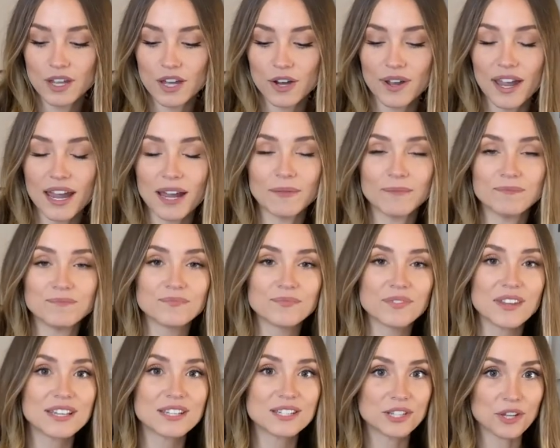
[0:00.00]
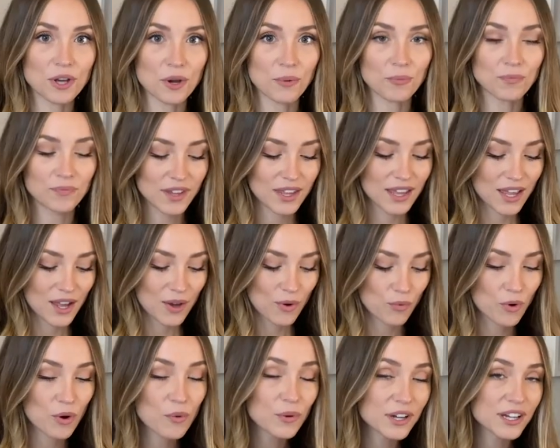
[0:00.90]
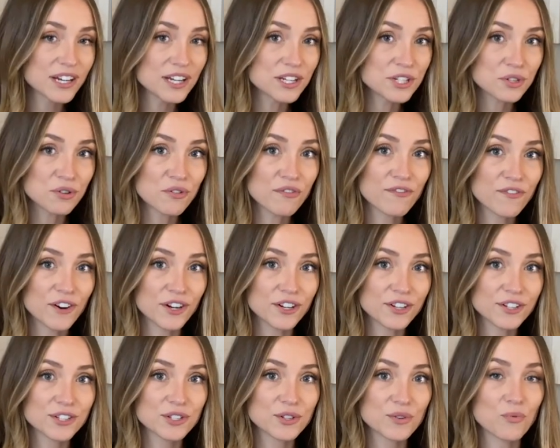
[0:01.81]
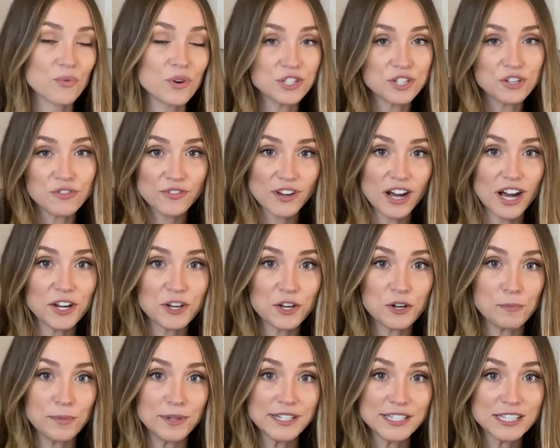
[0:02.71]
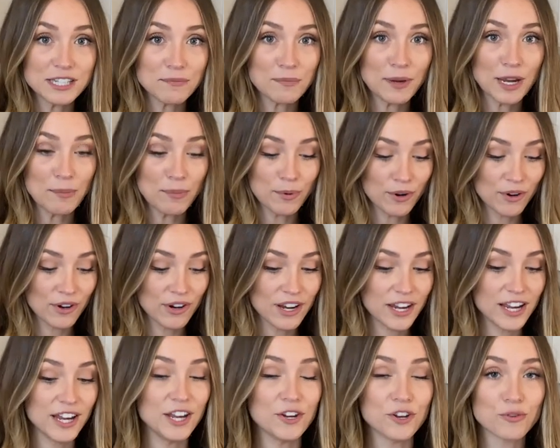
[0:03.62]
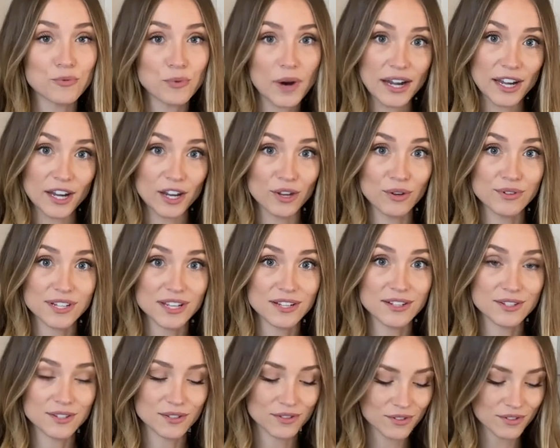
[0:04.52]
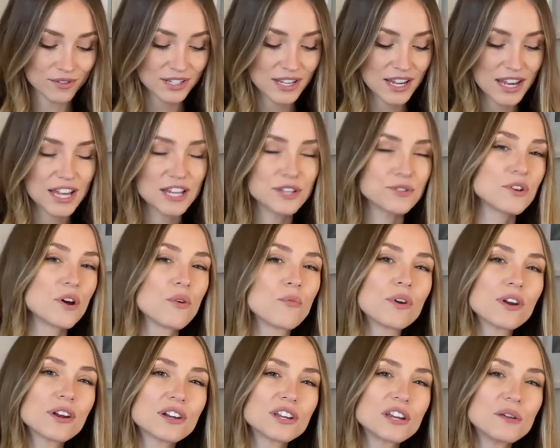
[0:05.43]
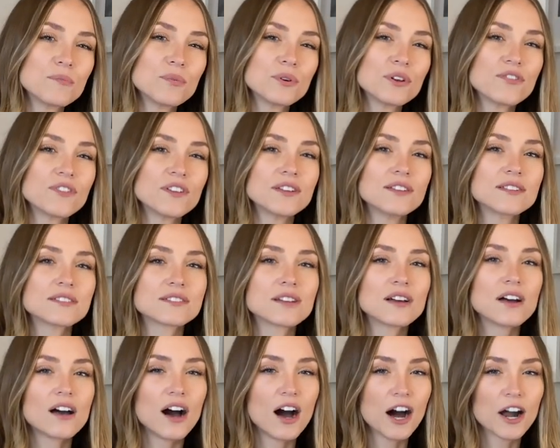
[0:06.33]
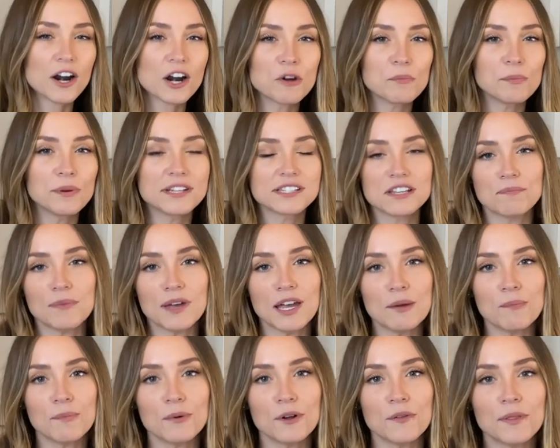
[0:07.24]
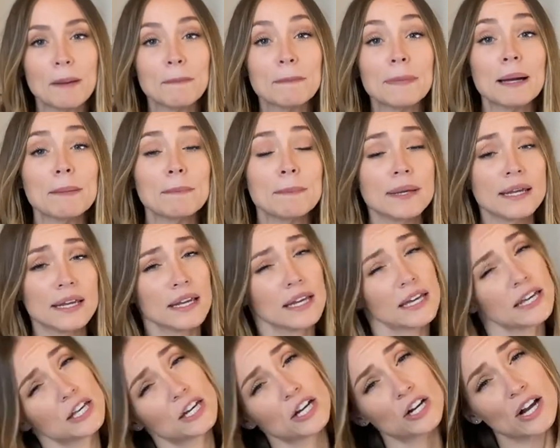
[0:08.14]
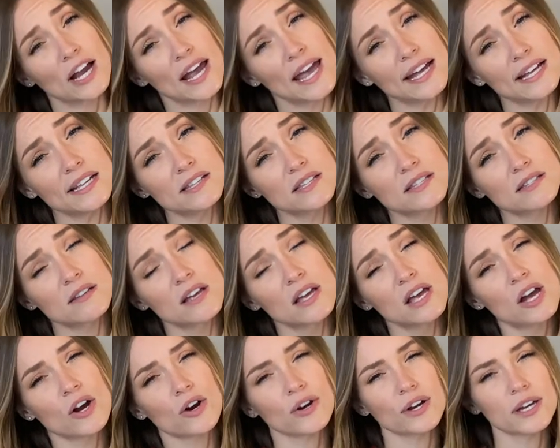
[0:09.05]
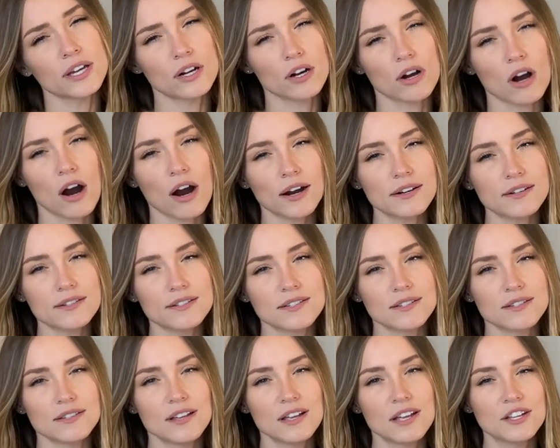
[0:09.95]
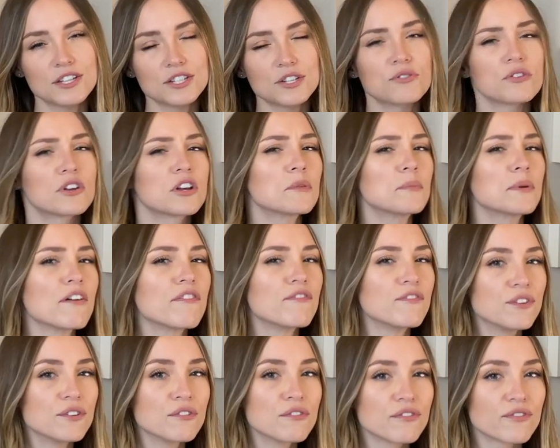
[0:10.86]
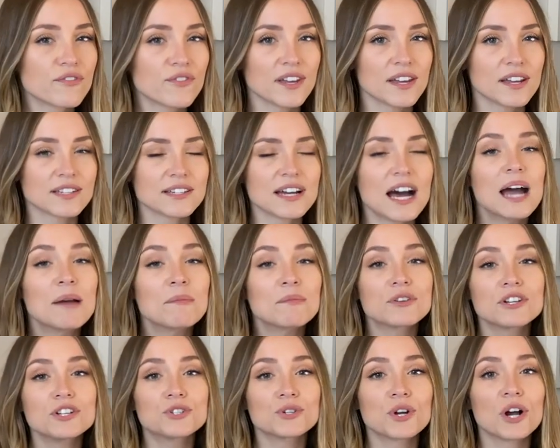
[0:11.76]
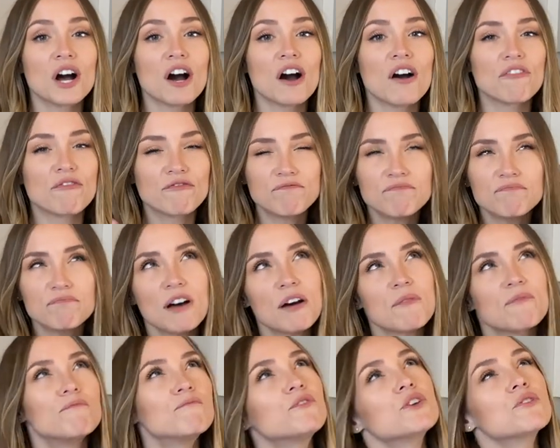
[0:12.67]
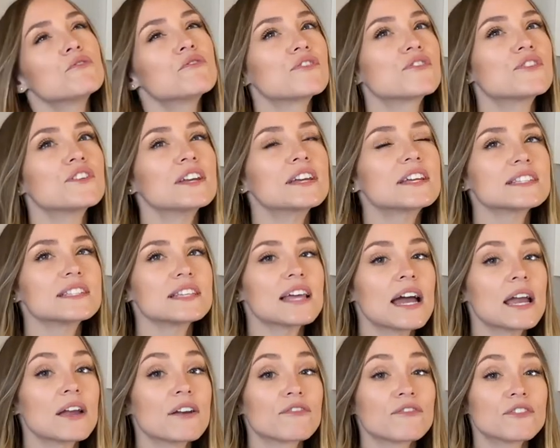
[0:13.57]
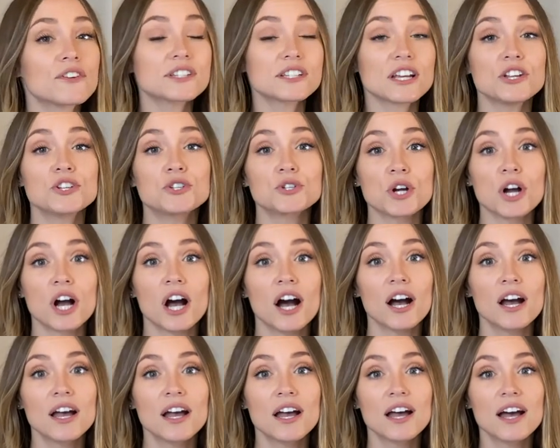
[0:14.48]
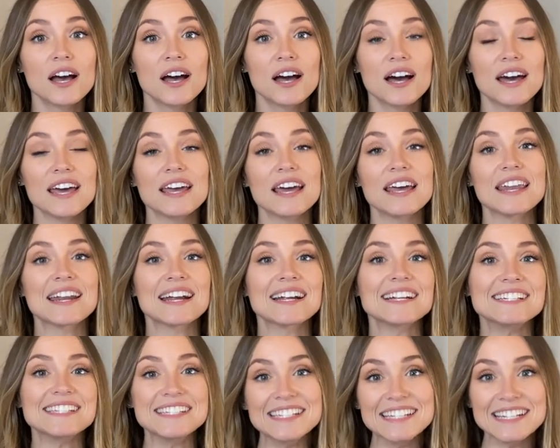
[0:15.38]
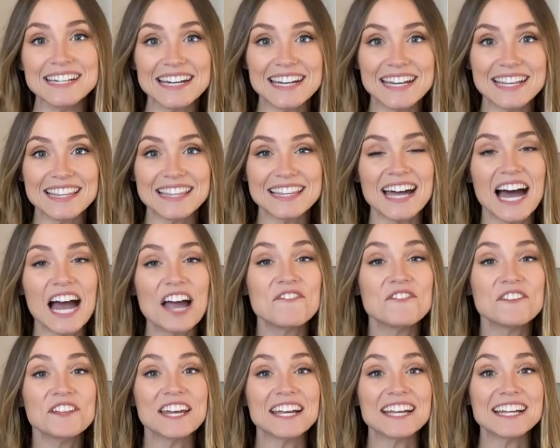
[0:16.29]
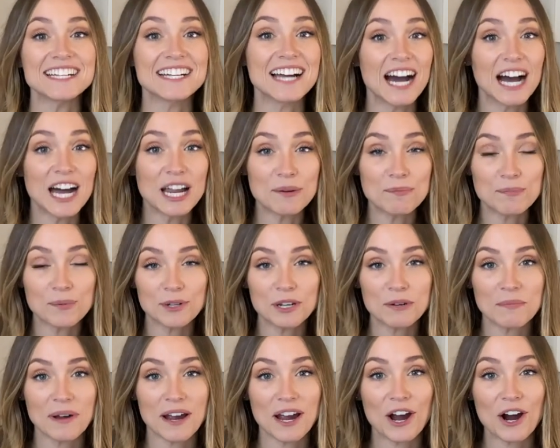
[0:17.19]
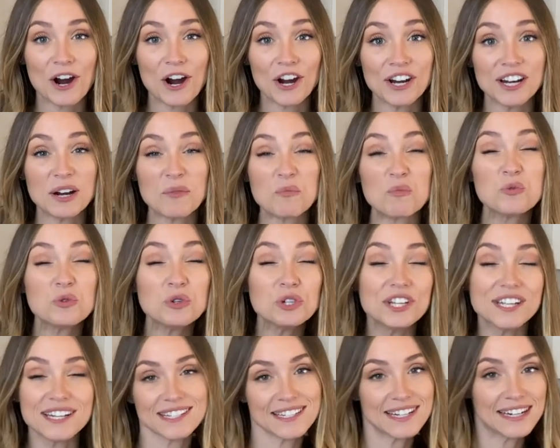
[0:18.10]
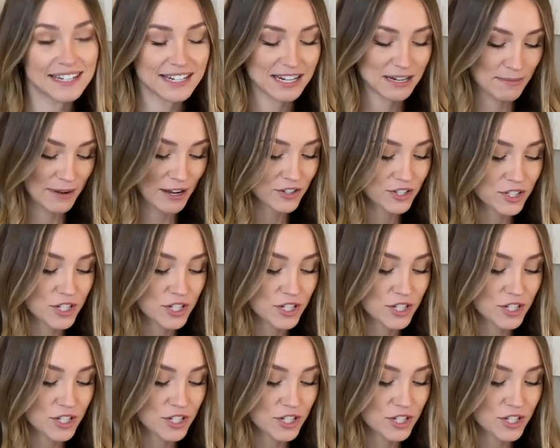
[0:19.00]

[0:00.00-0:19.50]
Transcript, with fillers: Okay, so what we're gonna do first, once you've gotten your piece of paper and your writing utensils, is that we're gonna put things on our piece of paper that might be in our heads or in our hearts. So there could be a few things. I'm gonna draw a, a few things like, first I'll draw an idea I feel like God put in my heart and I'm really excited about.